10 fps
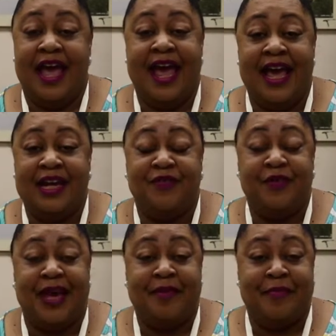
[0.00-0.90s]
And if
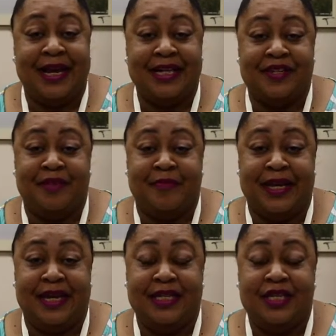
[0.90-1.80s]
you can't make it to the
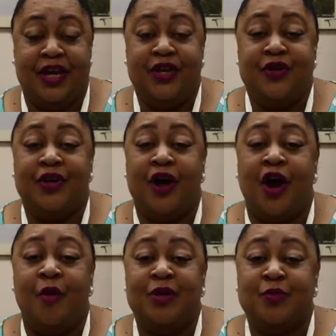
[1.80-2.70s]
meetings, you can
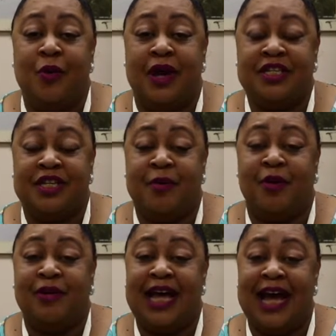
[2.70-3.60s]
always watch them
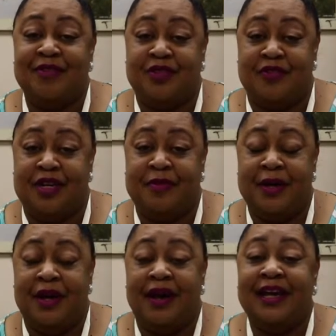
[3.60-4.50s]
on live stream,
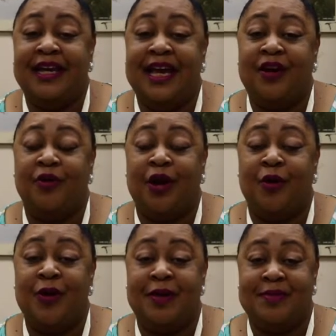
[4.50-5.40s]
again on
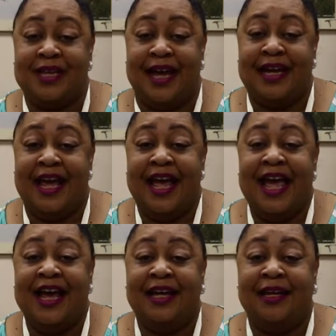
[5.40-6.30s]
our website
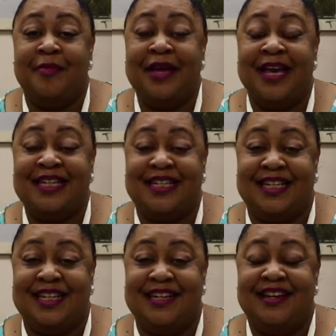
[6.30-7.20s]
at Columbia S
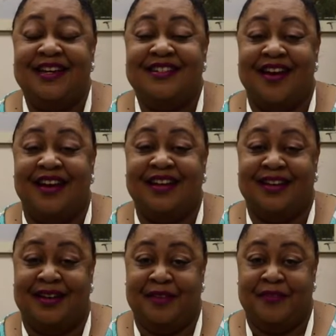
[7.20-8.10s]
C dot
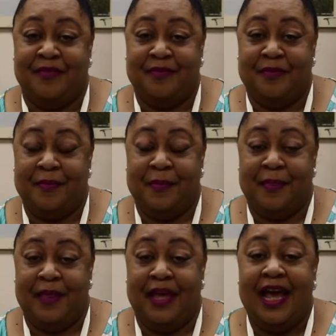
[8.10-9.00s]
gov.
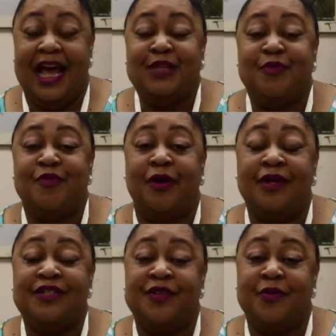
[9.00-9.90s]
As we
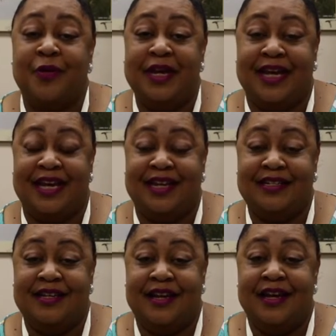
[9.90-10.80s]
roll into the
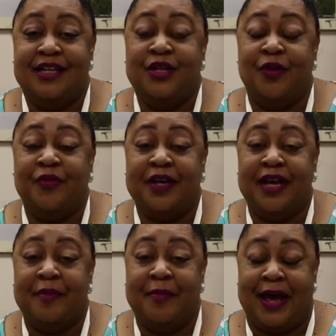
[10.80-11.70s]
weekend, don't
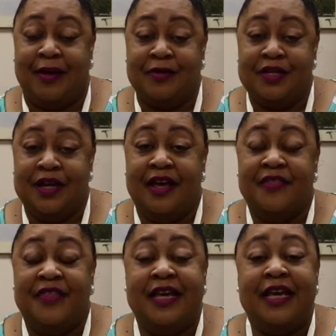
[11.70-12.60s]
forget about
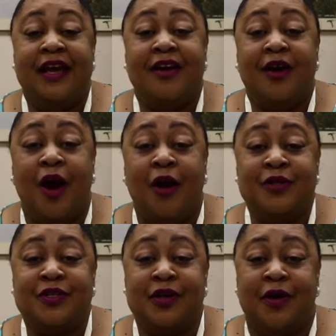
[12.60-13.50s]
the
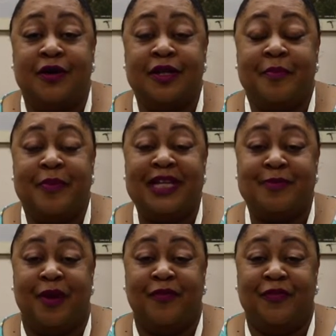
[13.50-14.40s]
All-Stars
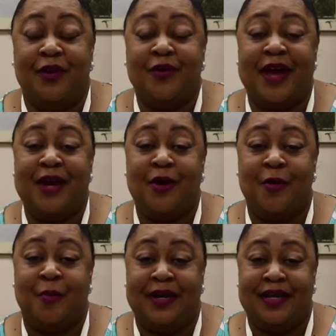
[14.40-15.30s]
Baseball Field grand
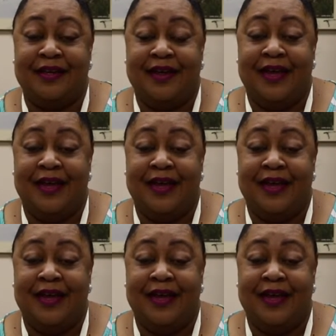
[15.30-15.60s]
opening,